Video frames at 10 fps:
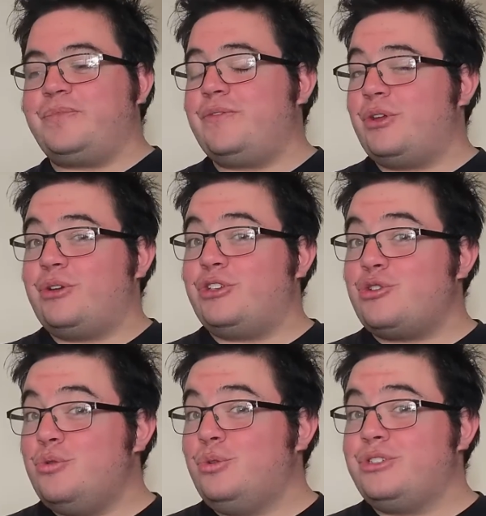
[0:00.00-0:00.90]
if there are any
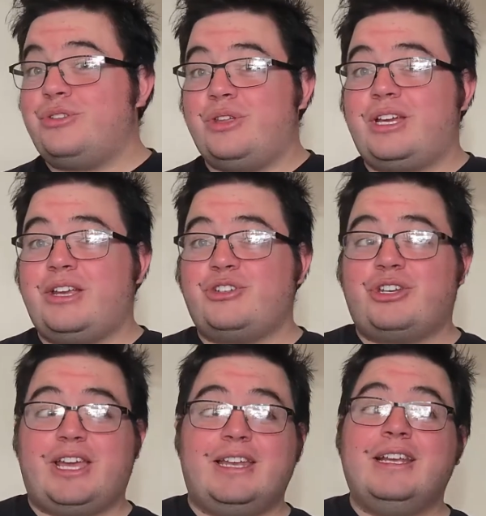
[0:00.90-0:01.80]
tools you think I
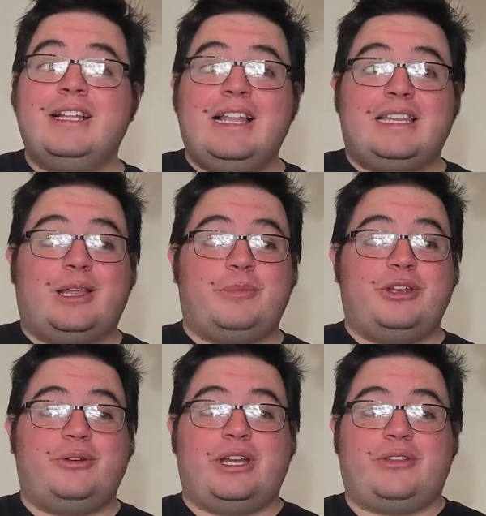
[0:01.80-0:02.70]
should get, let me
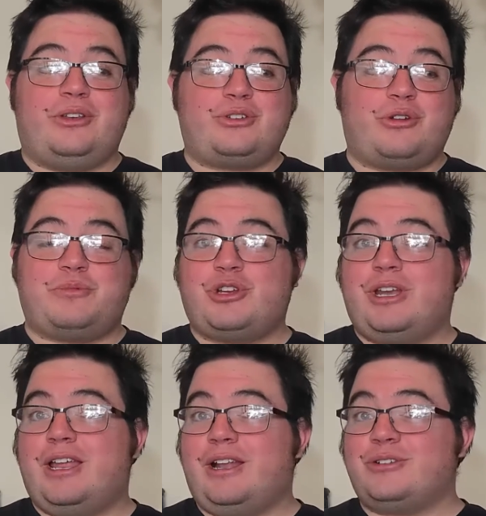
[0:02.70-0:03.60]
know down in the description,
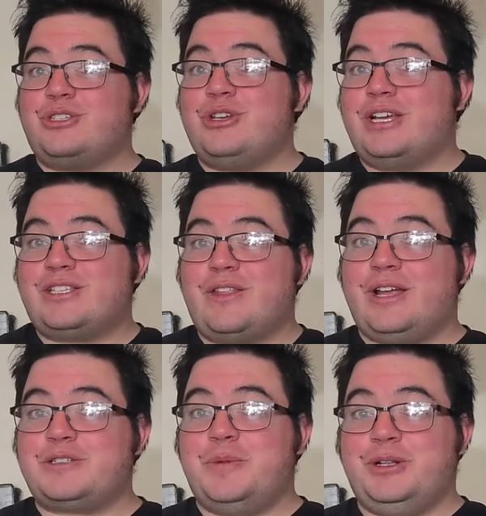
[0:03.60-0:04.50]
and I'll see you guys on the
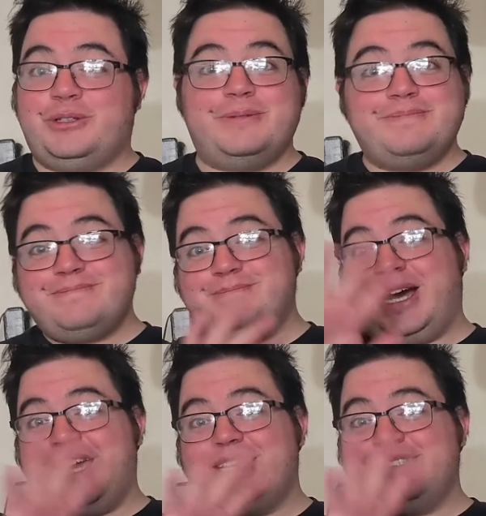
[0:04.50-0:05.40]
next build.
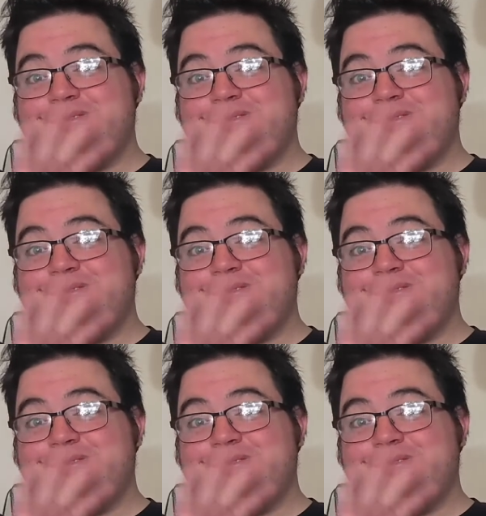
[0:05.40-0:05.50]
Bye.